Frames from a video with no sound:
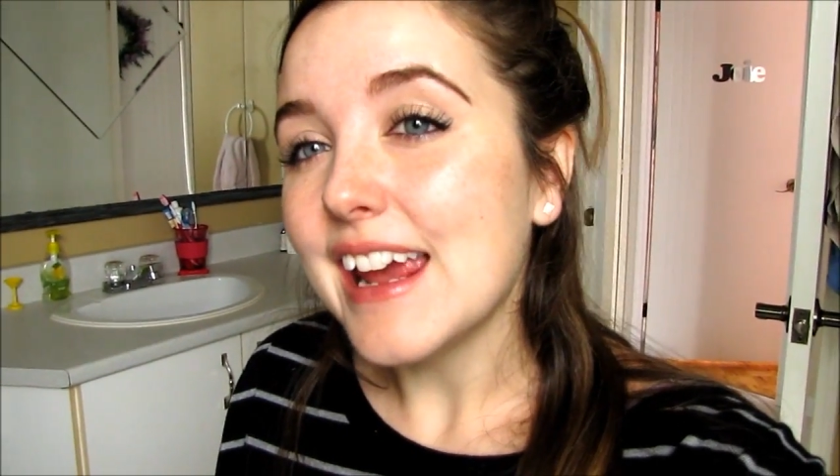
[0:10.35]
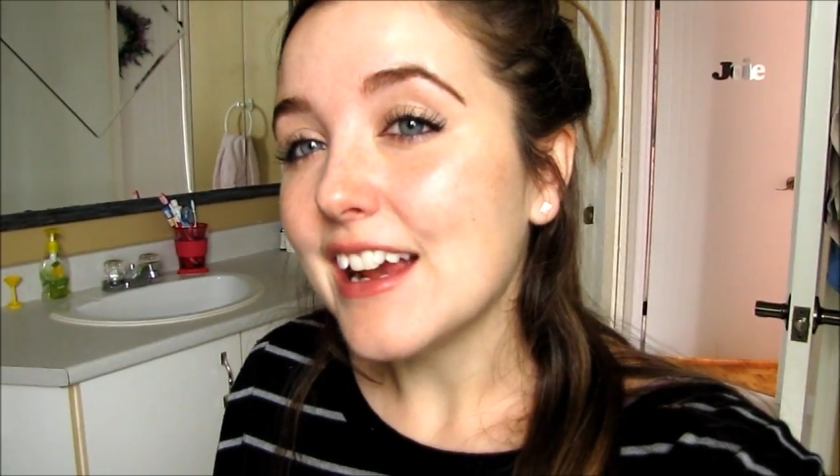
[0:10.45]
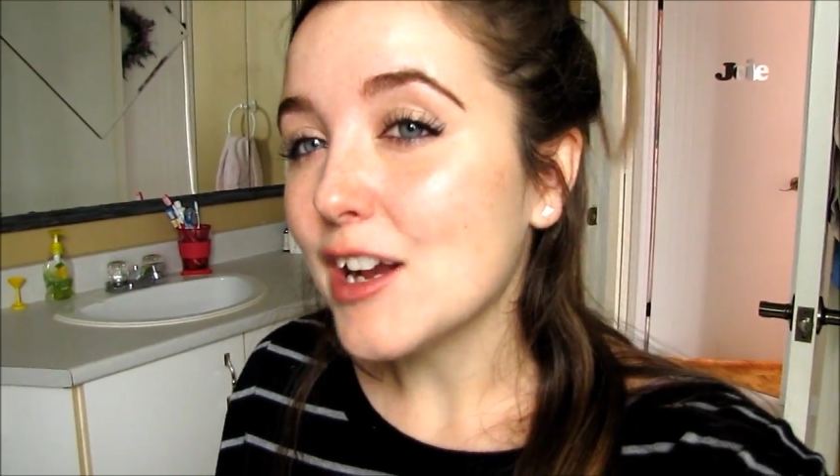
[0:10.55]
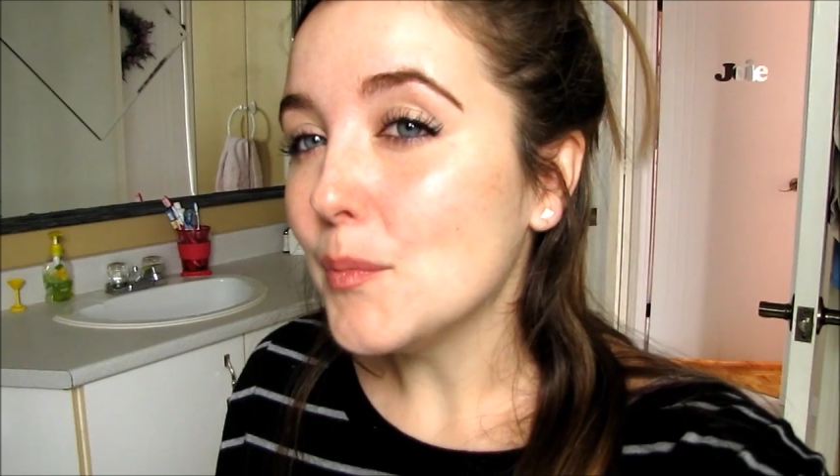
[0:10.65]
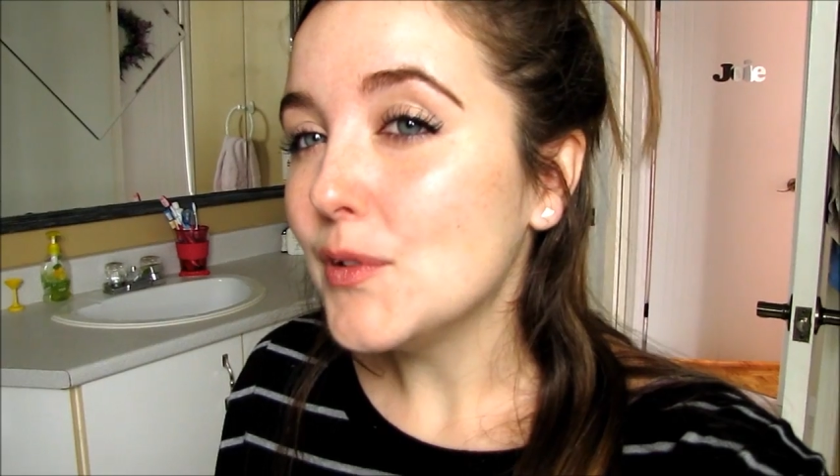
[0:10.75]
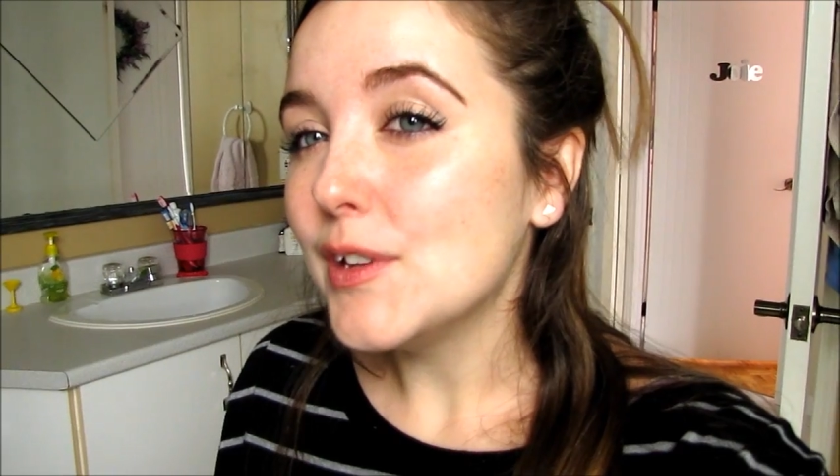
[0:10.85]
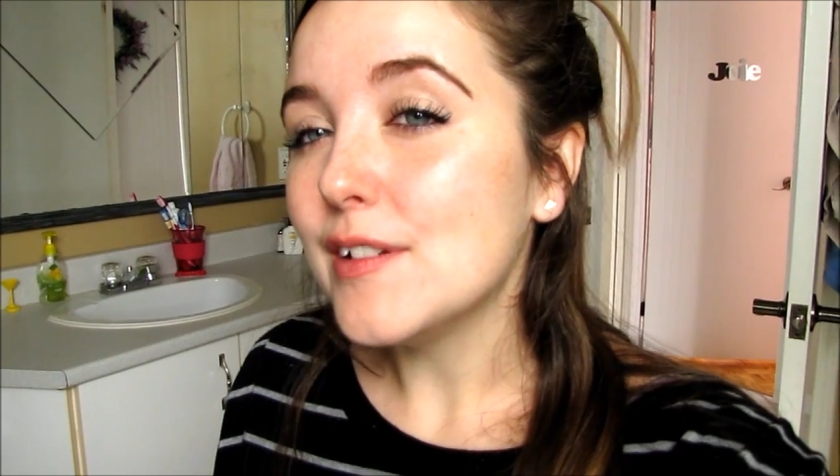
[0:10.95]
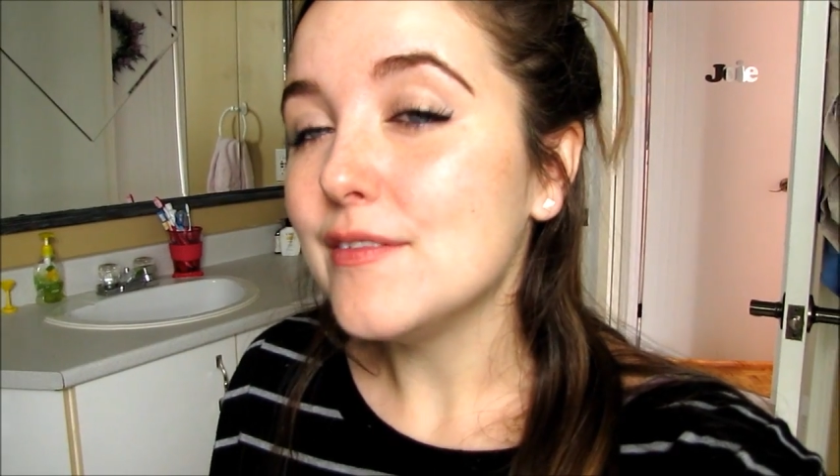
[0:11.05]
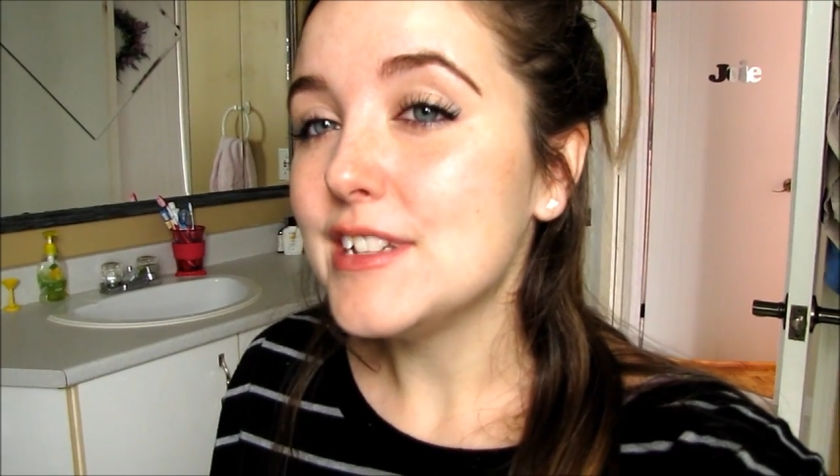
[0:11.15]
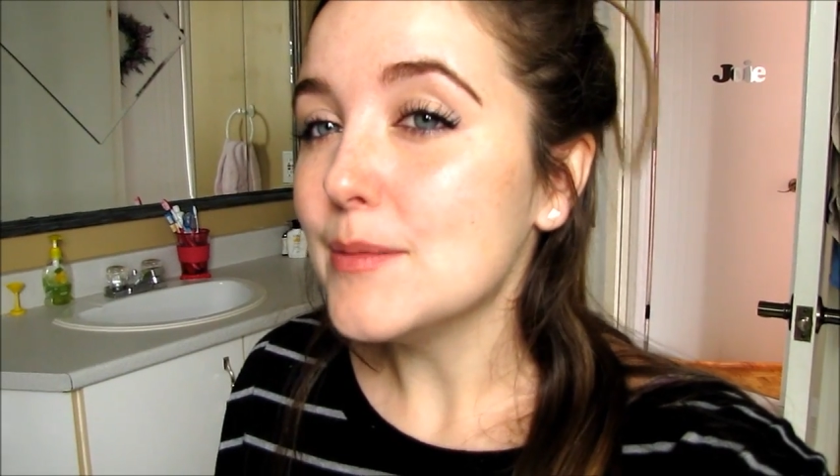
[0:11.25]
a couple
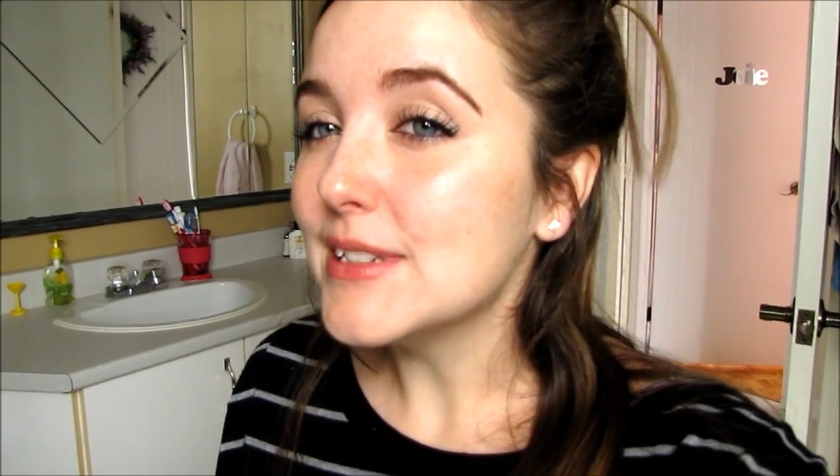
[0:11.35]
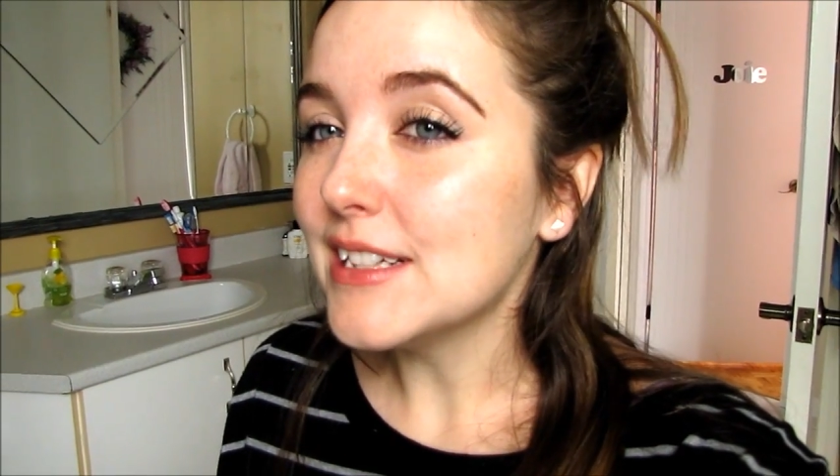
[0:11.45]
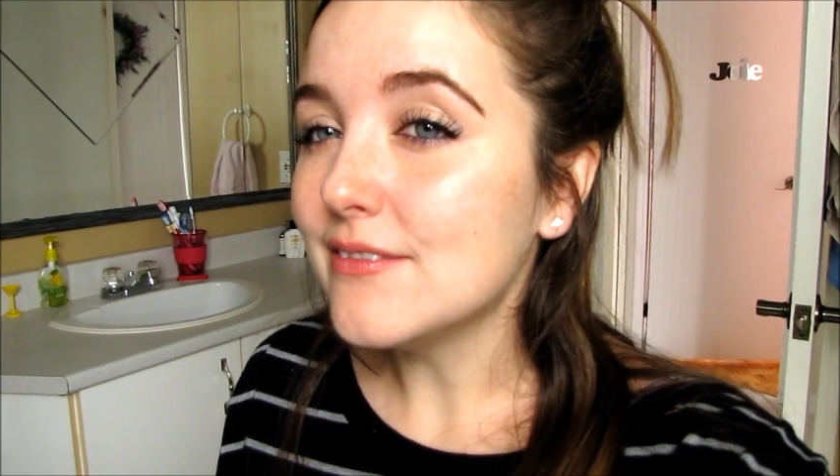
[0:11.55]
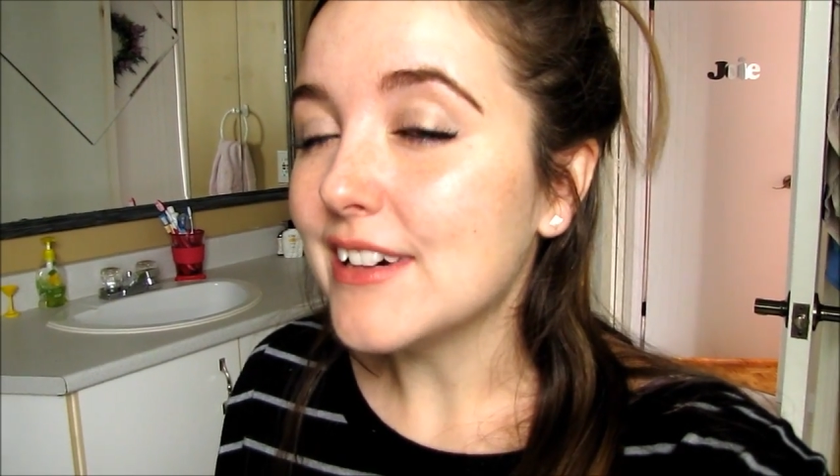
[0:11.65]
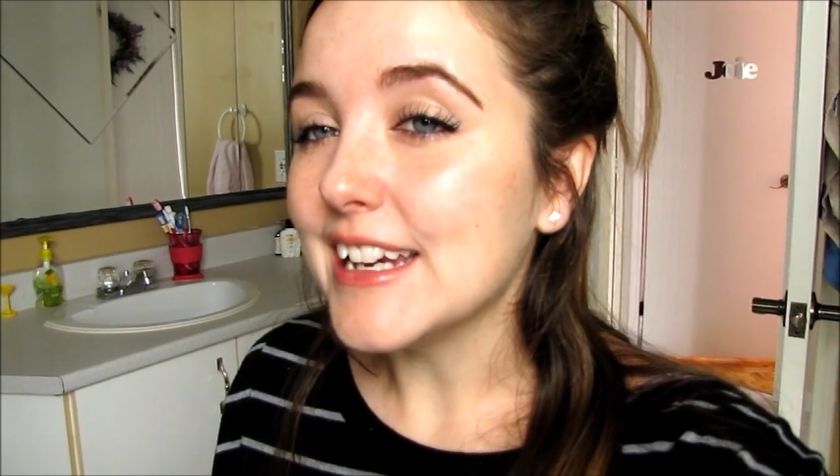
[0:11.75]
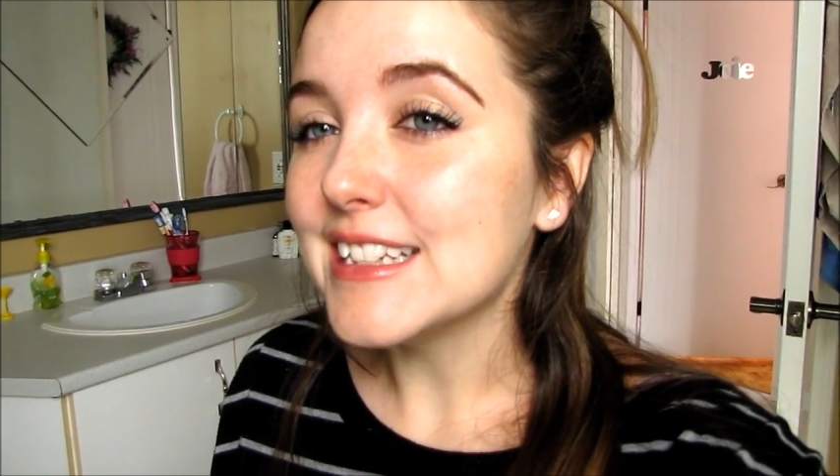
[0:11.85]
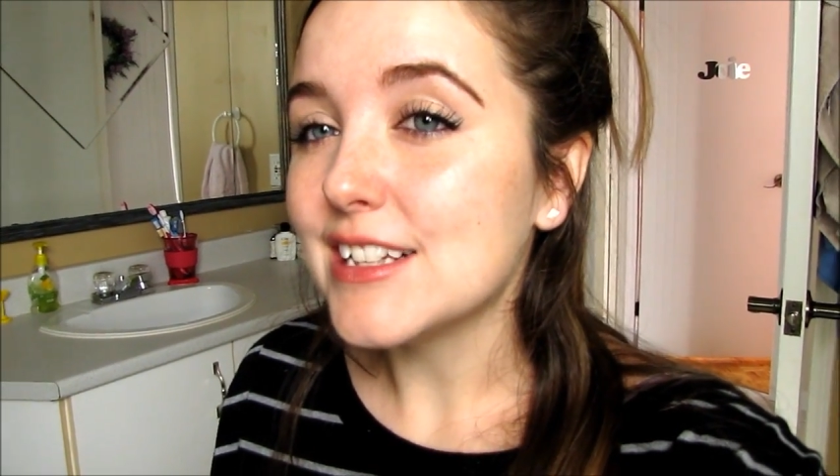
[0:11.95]
of tips and advice